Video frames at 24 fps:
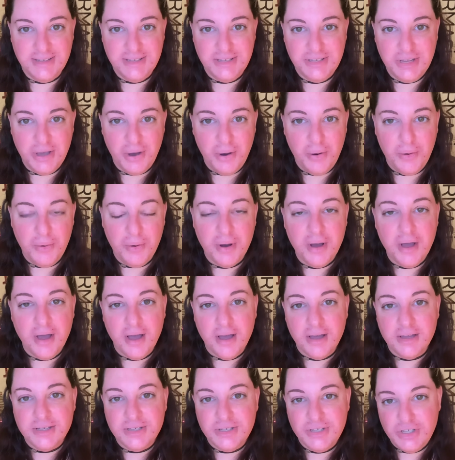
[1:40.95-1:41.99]
So
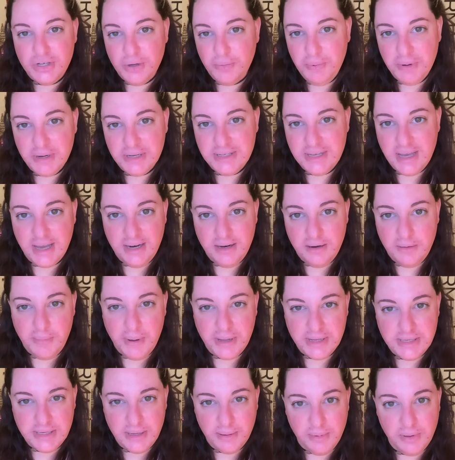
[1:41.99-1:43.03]
super excited
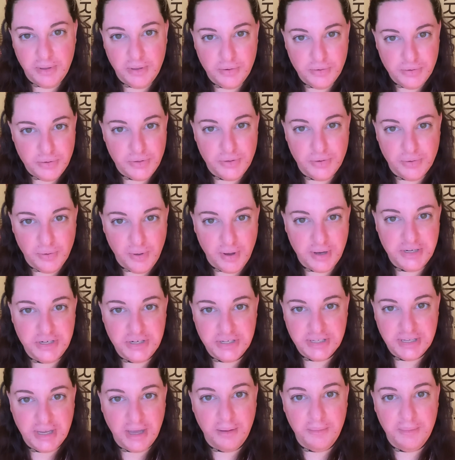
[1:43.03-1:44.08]
about some of those new
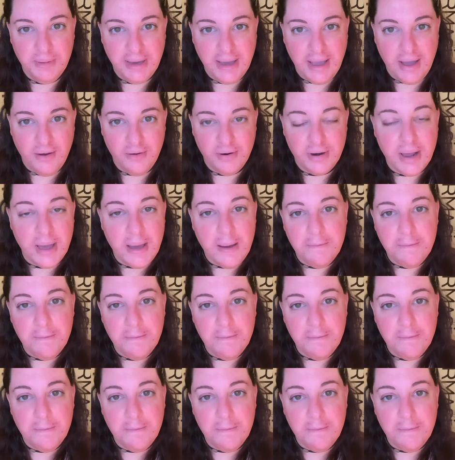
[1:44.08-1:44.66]
launches coming out.